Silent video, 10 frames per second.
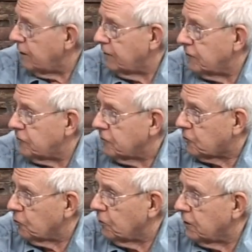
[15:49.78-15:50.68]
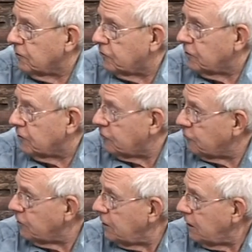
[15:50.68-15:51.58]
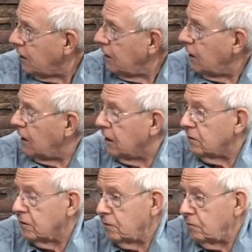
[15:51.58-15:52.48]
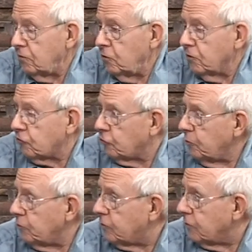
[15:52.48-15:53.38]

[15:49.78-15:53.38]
and that's the Korean citizenry and the U.S. troops,